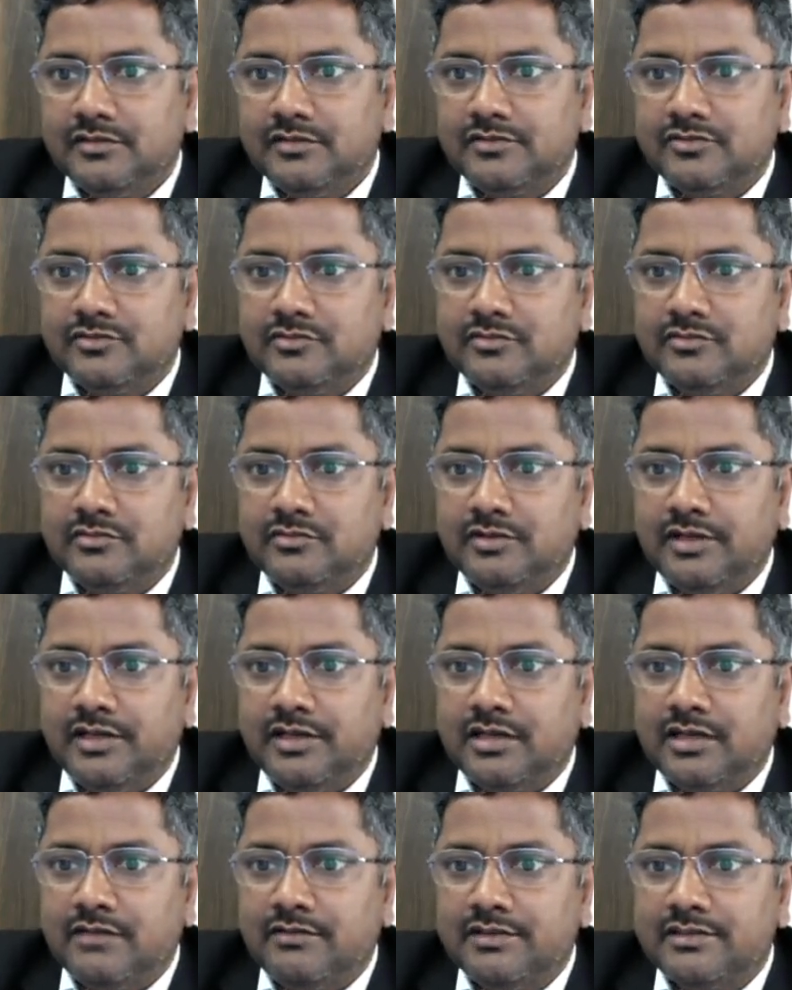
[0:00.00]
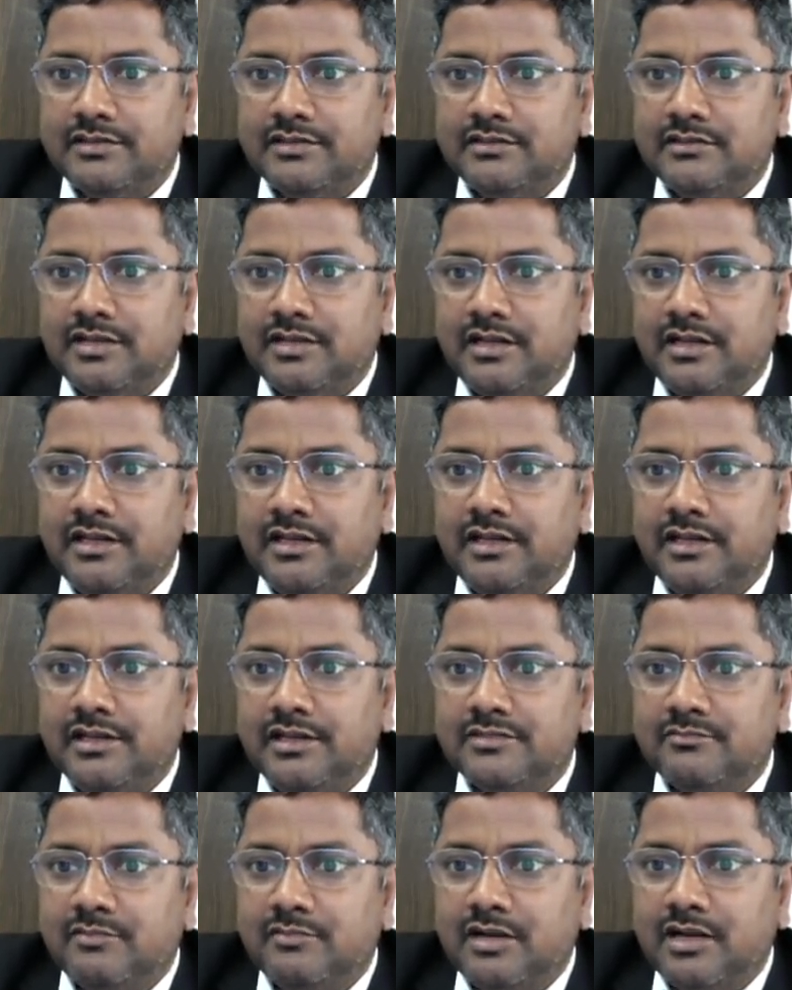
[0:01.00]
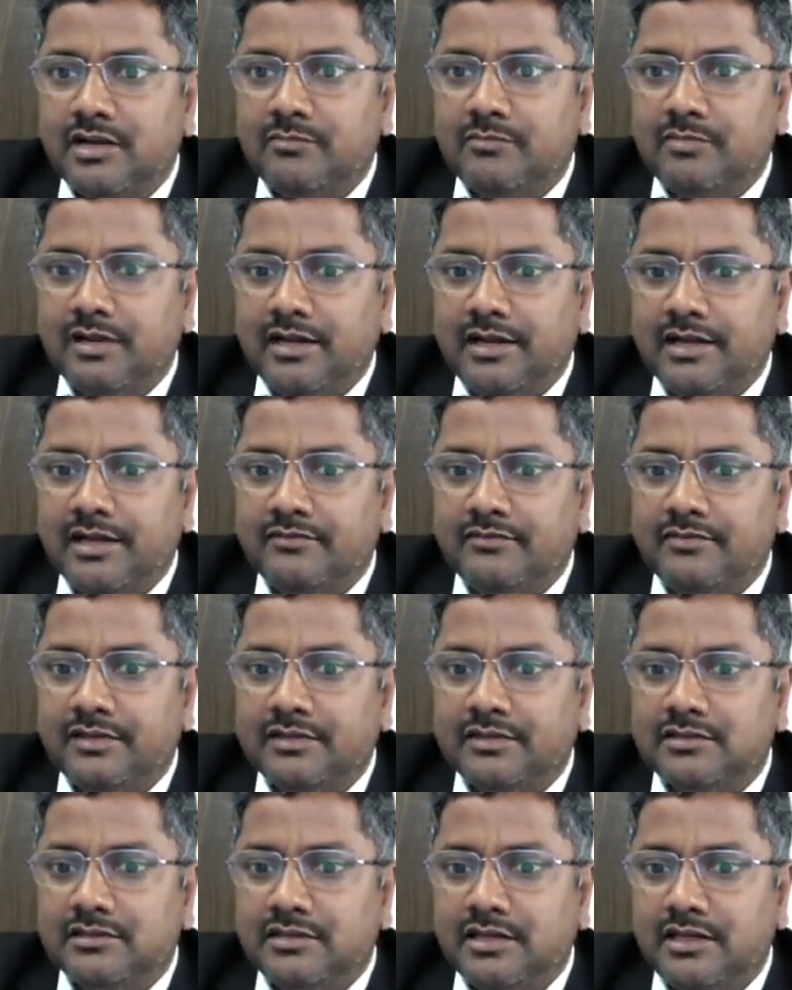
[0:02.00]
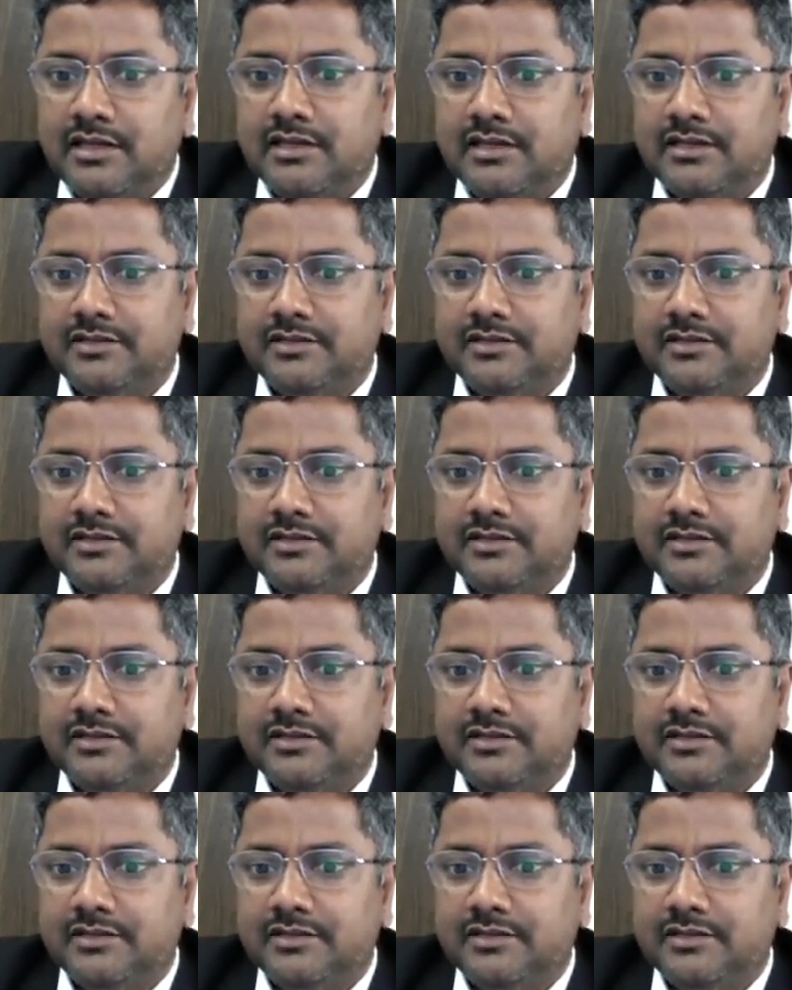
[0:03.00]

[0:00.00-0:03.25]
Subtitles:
So equation 3 is multiplied with 3,